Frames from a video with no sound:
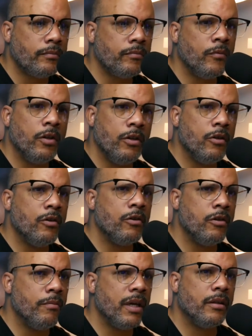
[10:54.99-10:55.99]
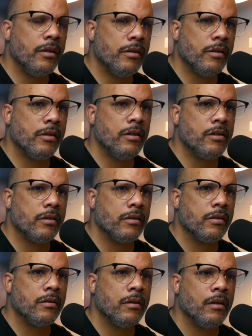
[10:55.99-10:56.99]
you make these decisions,
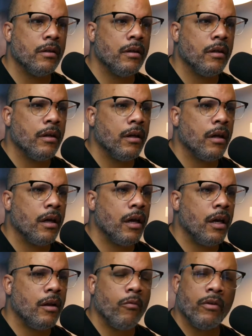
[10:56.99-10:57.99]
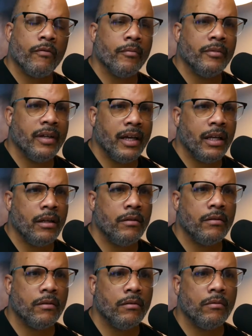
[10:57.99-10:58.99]
and it went from dating
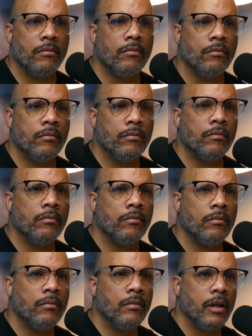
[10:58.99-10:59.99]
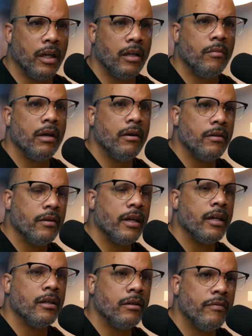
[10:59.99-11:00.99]
to getting married to that
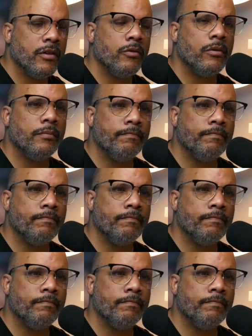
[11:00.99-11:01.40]
individual.